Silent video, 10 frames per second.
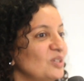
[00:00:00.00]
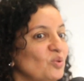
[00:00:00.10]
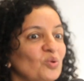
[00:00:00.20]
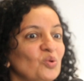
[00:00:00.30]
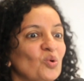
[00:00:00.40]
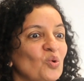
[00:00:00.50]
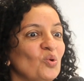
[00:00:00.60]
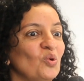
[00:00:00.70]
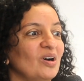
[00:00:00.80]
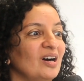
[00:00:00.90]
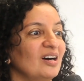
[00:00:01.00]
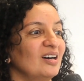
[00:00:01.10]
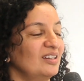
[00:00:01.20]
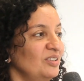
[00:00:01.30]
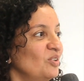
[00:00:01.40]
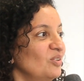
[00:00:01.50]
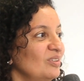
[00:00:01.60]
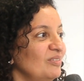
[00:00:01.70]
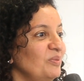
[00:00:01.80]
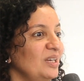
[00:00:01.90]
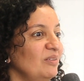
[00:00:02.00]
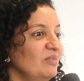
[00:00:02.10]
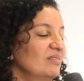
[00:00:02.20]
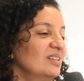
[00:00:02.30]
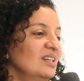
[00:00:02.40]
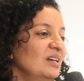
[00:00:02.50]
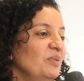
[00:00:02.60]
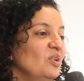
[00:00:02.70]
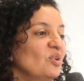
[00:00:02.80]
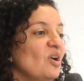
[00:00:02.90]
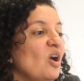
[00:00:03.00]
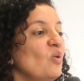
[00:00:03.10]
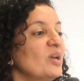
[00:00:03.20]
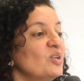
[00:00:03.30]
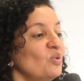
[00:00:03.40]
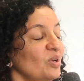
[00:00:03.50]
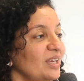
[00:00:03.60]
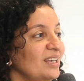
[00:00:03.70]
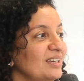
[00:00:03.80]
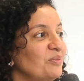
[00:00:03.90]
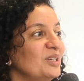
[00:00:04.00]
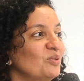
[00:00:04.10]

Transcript: We don't know, we don't know how we're doing.